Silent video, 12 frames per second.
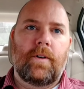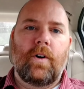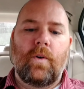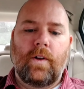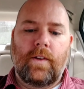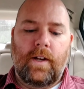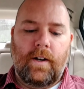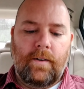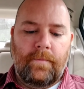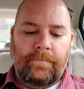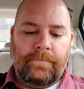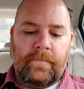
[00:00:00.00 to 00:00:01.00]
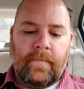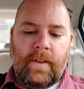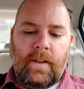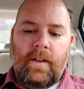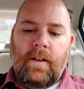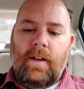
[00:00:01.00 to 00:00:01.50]
going there.
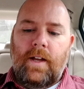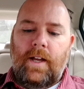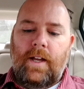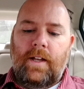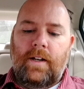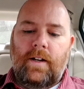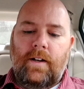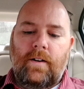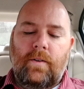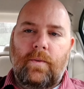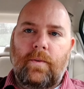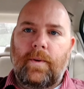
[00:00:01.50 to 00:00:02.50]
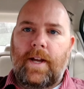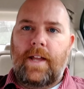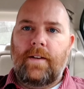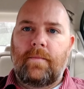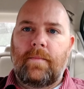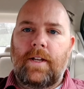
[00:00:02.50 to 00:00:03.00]
And uh, when we
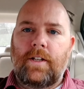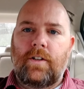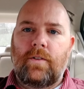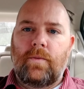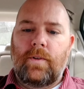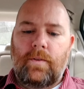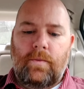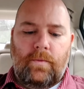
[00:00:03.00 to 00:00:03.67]
got the menu, we,